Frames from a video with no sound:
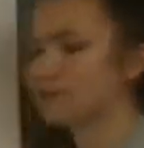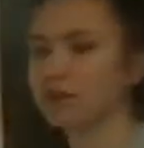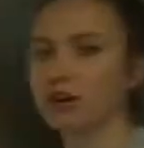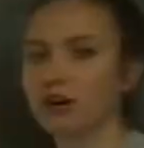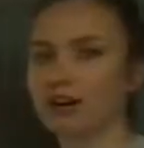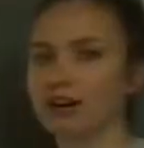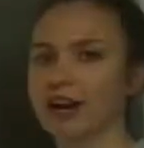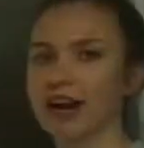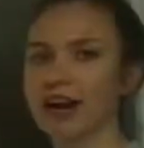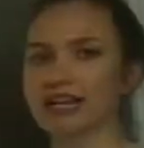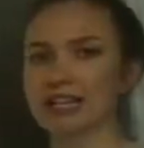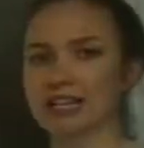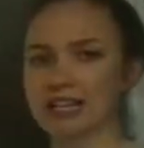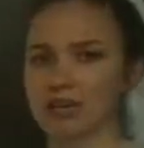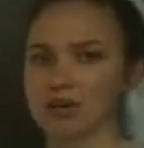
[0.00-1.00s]
are
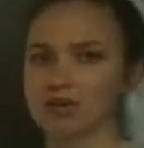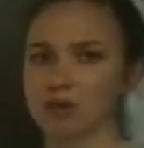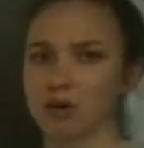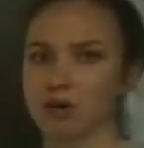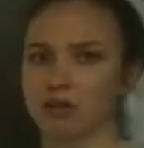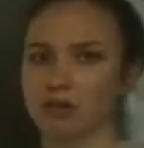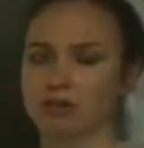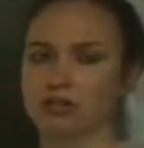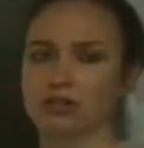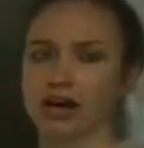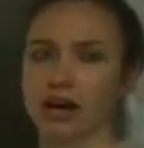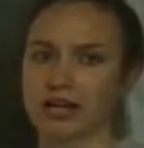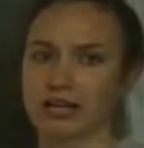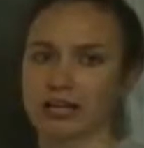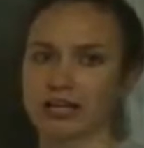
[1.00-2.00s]
unequal or
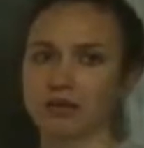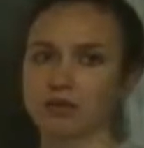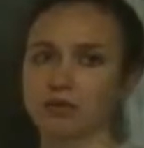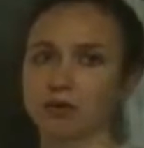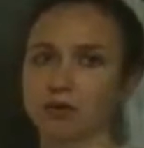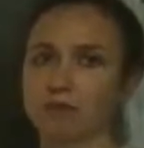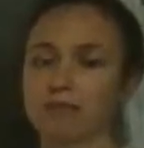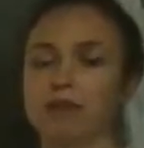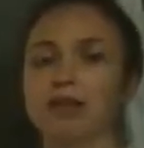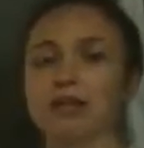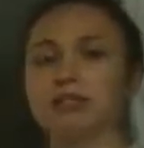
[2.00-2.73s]
not equal.